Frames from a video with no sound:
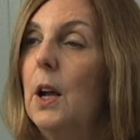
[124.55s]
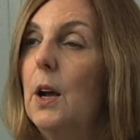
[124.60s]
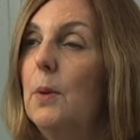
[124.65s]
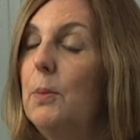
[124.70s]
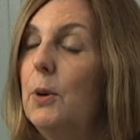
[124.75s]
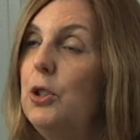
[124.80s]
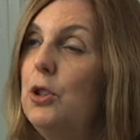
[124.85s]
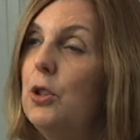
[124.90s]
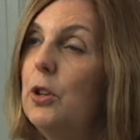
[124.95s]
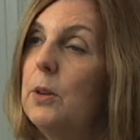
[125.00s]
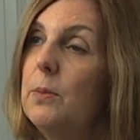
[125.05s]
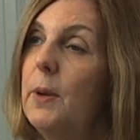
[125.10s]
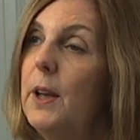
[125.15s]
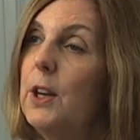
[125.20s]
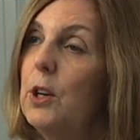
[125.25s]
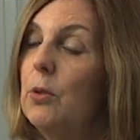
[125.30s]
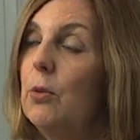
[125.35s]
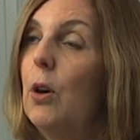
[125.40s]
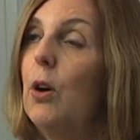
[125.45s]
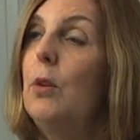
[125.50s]
But you can make
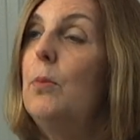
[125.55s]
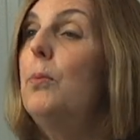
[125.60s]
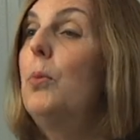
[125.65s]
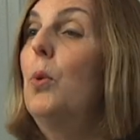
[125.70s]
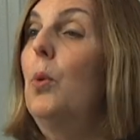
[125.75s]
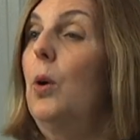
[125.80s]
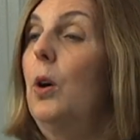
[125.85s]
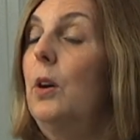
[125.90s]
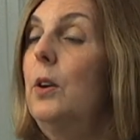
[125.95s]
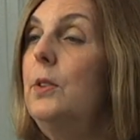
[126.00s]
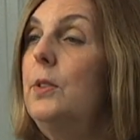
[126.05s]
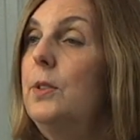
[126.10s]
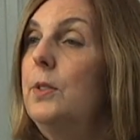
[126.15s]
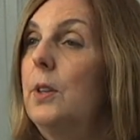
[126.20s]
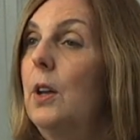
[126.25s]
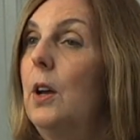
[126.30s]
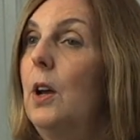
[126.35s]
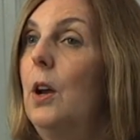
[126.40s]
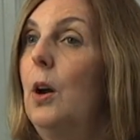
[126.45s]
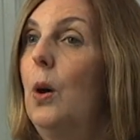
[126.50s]
your own boards
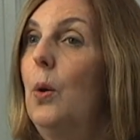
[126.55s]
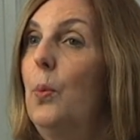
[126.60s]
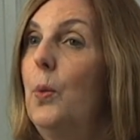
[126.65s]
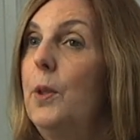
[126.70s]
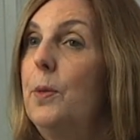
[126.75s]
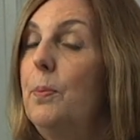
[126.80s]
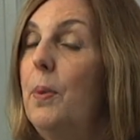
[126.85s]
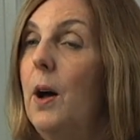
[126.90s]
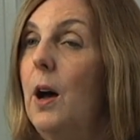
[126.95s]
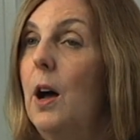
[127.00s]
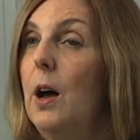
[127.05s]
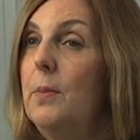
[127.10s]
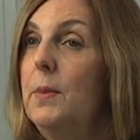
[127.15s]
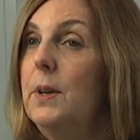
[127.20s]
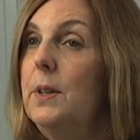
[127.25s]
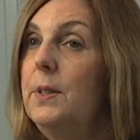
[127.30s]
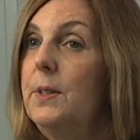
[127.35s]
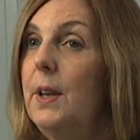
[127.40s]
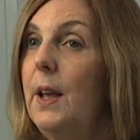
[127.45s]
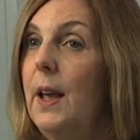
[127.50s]
with
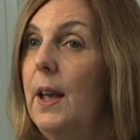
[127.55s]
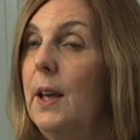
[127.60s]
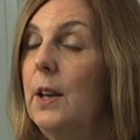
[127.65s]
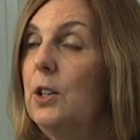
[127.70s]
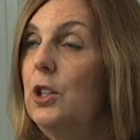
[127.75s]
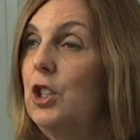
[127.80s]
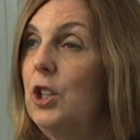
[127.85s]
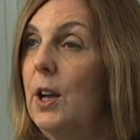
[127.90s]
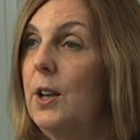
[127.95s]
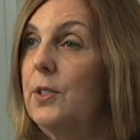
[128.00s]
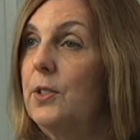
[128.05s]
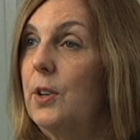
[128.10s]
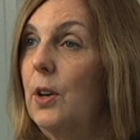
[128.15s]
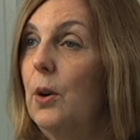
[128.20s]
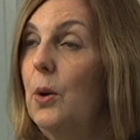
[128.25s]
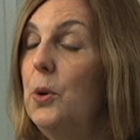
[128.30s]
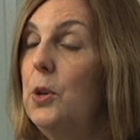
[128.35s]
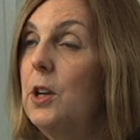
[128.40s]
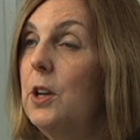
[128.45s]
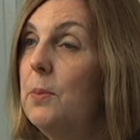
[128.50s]
pumice and
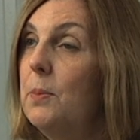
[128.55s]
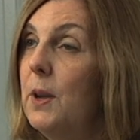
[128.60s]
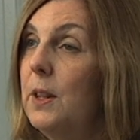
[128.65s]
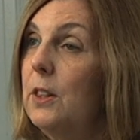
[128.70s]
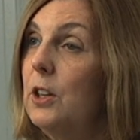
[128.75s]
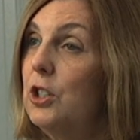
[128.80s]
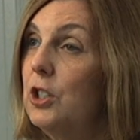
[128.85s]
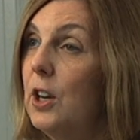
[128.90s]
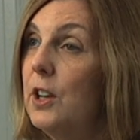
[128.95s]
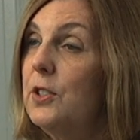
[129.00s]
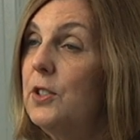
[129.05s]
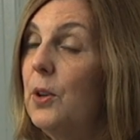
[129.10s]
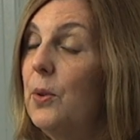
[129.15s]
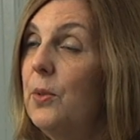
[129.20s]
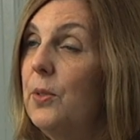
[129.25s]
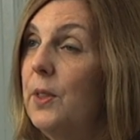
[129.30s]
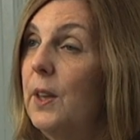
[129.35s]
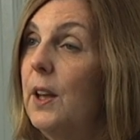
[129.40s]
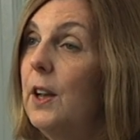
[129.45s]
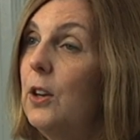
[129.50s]
gesso. You can make the gesso
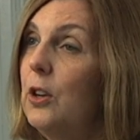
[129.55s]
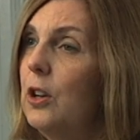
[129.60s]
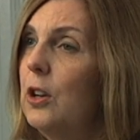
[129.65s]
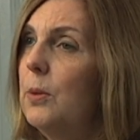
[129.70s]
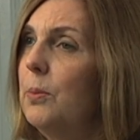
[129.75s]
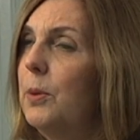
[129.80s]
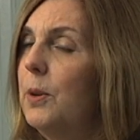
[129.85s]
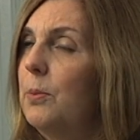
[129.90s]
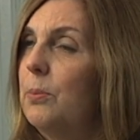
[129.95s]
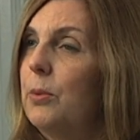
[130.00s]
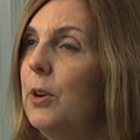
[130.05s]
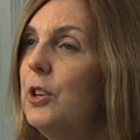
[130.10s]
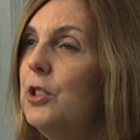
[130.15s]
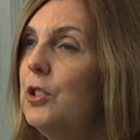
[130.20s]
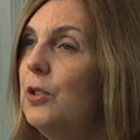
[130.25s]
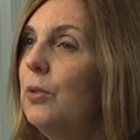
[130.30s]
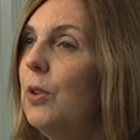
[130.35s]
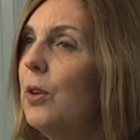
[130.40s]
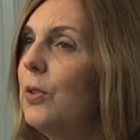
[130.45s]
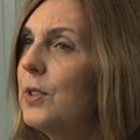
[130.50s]
thick. You can put brush
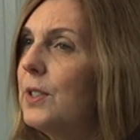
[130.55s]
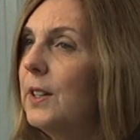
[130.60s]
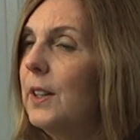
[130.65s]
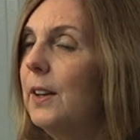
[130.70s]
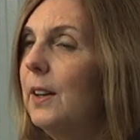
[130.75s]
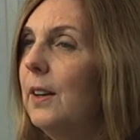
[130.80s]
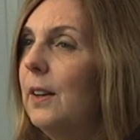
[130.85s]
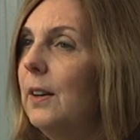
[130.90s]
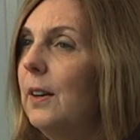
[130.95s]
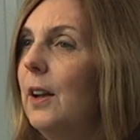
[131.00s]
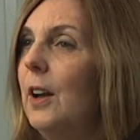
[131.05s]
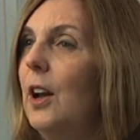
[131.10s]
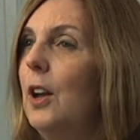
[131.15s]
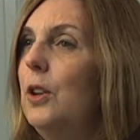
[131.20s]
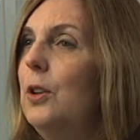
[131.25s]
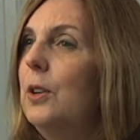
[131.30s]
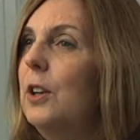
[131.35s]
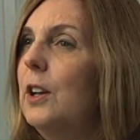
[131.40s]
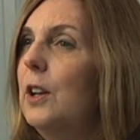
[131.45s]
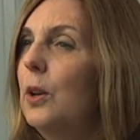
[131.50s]
strokes in it.
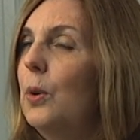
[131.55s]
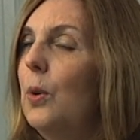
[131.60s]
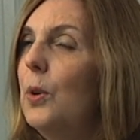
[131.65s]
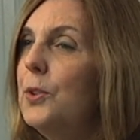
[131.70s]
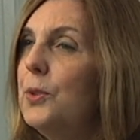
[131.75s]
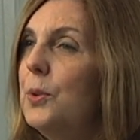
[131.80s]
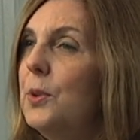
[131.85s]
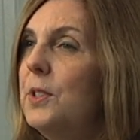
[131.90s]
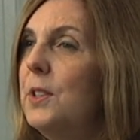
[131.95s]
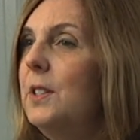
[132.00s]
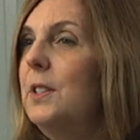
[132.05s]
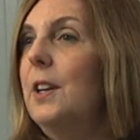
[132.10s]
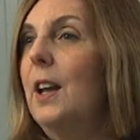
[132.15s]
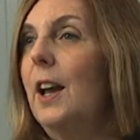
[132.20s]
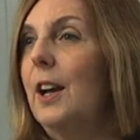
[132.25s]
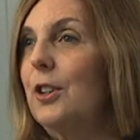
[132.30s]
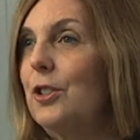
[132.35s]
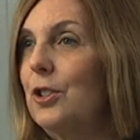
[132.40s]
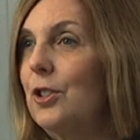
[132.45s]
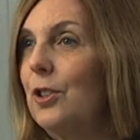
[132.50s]
You can get all sorts of
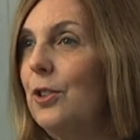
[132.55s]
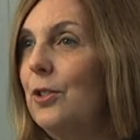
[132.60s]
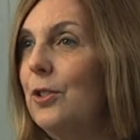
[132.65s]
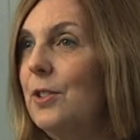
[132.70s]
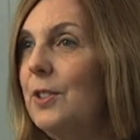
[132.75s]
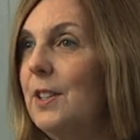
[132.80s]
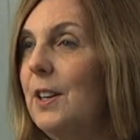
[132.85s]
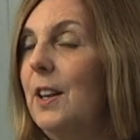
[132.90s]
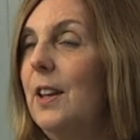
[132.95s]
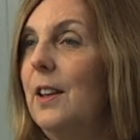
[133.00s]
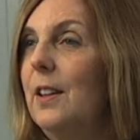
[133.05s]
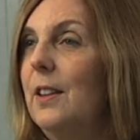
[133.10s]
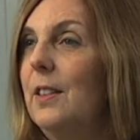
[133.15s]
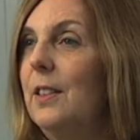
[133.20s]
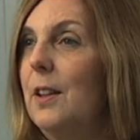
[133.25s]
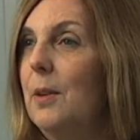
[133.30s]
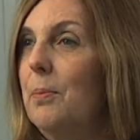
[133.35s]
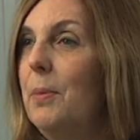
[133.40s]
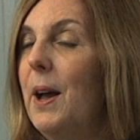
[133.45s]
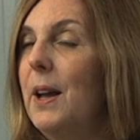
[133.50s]
textures in
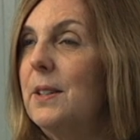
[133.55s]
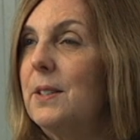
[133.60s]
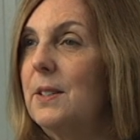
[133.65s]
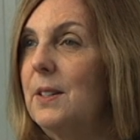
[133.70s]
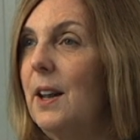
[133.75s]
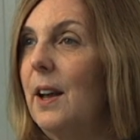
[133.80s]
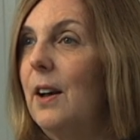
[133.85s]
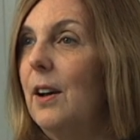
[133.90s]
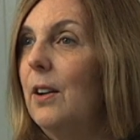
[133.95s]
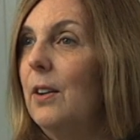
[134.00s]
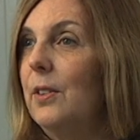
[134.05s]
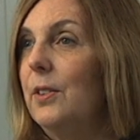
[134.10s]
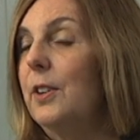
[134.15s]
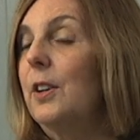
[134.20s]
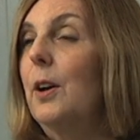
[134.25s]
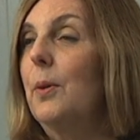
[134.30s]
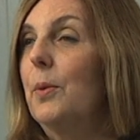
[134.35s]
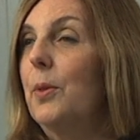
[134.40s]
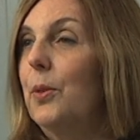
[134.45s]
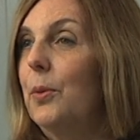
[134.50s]
the pastel to
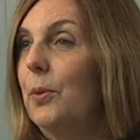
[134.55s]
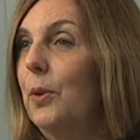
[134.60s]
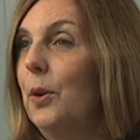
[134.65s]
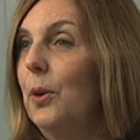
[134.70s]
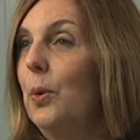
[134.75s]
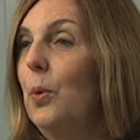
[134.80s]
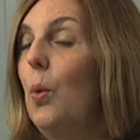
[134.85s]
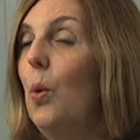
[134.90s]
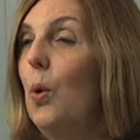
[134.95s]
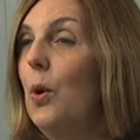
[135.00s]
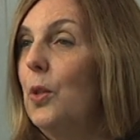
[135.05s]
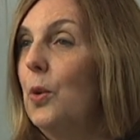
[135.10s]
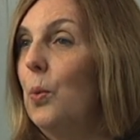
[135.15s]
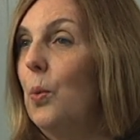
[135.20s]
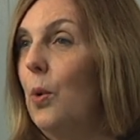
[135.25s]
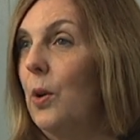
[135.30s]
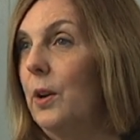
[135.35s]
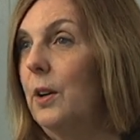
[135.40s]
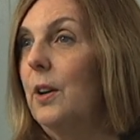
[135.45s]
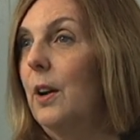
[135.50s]
come through, or the
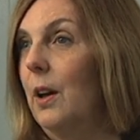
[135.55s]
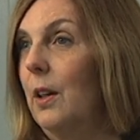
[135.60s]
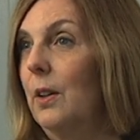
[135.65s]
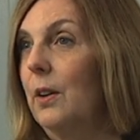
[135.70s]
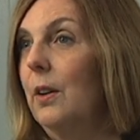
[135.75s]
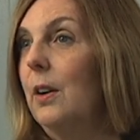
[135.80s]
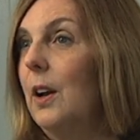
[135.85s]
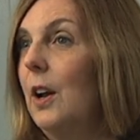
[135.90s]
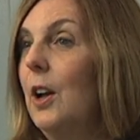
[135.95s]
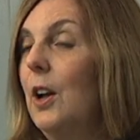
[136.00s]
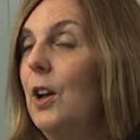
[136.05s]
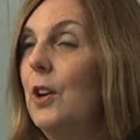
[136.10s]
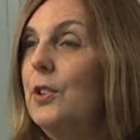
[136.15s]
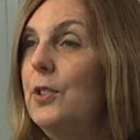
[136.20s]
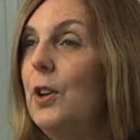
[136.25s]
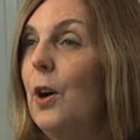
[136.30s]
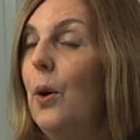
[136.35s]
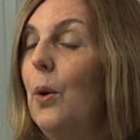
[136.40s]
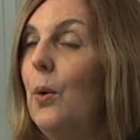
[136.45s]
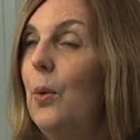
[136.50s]
watercolor.
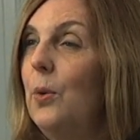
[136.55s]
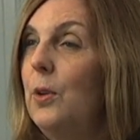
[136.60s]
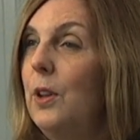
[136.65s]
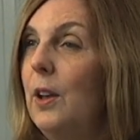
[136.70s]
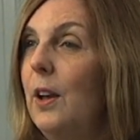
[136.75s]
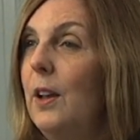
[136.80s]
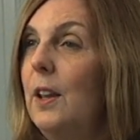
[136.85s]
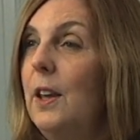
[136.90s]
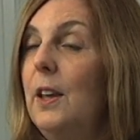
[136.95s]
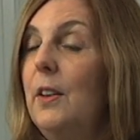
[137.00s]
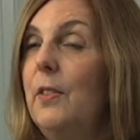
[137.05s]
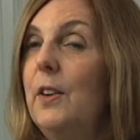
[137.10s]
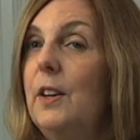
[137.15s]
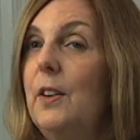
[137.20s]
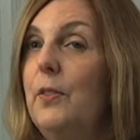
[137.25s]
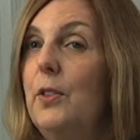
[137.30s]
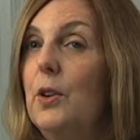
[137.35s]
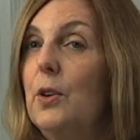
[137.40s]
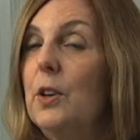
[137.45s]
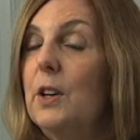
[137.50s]
So even
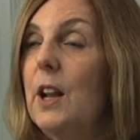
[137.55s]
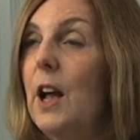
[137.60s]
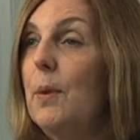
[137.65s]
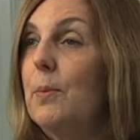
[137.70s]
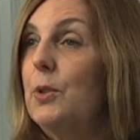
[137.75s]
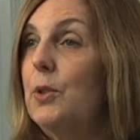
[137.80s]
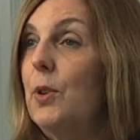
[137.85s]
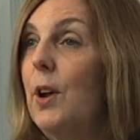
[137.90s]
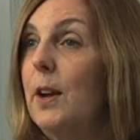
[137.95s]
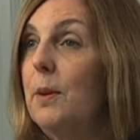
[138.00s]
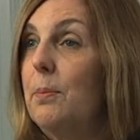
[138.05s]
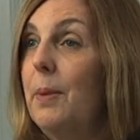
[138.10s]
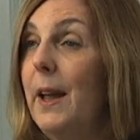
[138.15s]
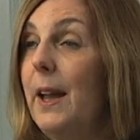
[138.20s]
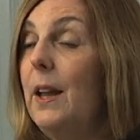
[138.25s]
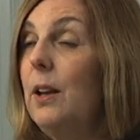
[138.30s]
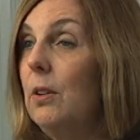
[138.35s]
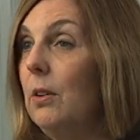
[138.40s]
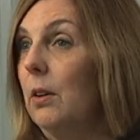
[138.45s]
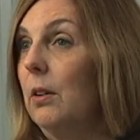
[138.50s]
if you're an abstract
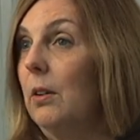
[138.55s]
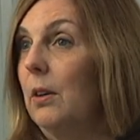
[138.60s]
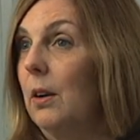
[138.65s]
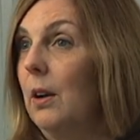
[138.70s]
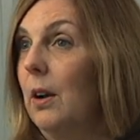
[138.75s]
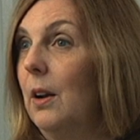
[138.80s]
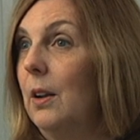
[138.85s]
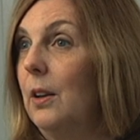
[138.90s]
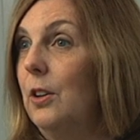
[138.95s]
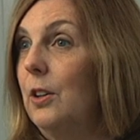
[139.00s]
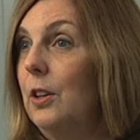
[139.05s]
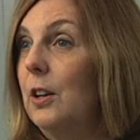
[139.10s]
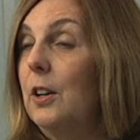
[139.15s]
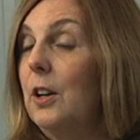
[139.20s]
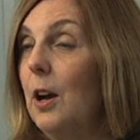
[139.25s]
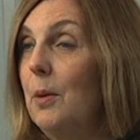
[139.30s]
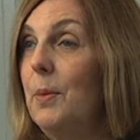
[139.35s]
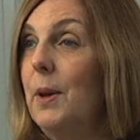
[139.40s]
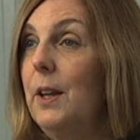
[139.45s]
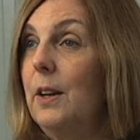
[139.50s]
painter, you could
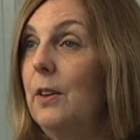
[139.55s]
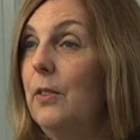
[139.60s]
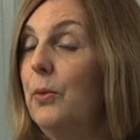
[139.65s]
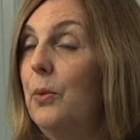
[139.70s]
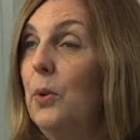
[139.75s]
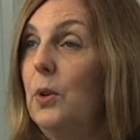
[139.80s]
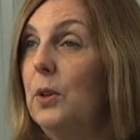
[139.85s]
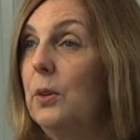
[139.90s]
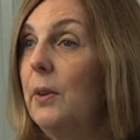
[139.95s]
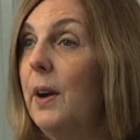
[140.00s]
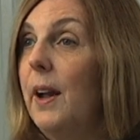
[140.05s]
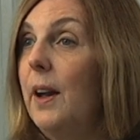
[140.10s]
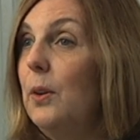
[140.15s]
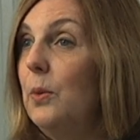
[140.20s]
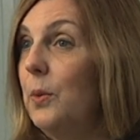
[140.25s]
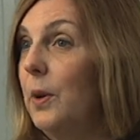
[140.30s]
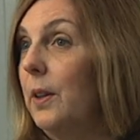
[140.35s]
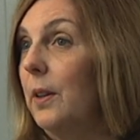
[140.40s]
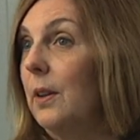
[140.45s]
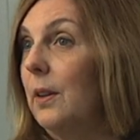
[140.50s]
come in and fool around
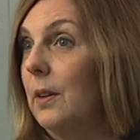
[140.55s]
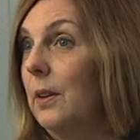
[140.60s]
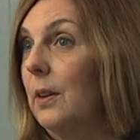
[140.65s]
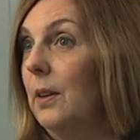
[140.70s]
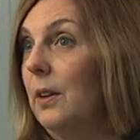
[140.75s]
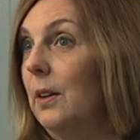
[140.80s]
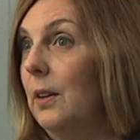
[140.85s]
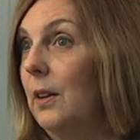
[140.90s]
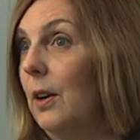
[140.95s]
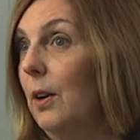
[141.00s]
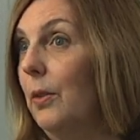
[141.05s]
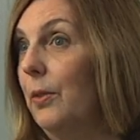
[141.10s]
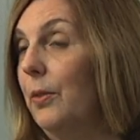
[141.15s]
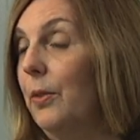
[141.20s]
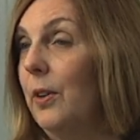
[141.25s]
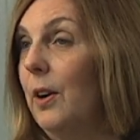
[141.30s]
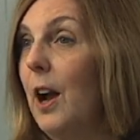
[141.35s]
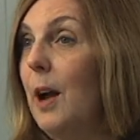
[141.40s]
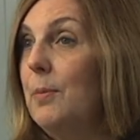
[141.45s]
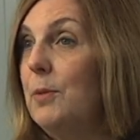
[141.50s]
with it, you know,
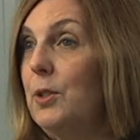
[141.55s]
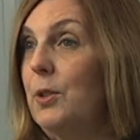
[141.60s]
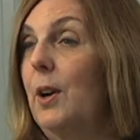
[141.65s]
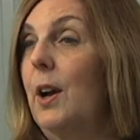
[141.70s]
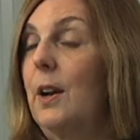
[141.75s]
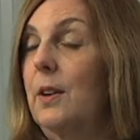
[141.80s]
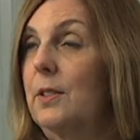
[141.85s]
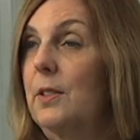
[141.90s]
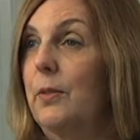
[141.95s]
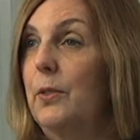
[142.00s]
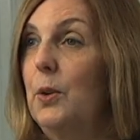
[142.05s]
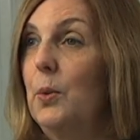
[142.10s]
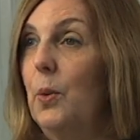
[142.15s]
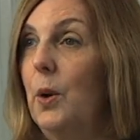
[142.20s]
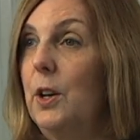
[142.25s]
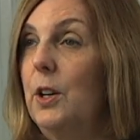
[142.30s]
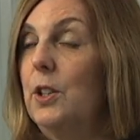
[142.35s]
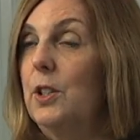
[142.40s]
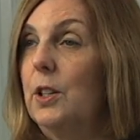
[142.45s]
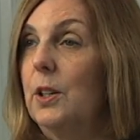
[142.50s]
for abstract if you
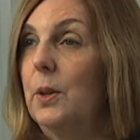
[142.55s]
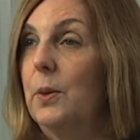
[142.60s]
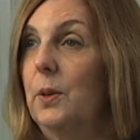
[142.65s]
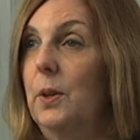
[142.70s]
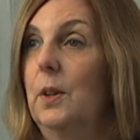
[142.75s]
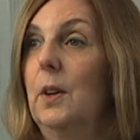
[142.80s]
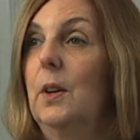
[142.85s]
wanted to.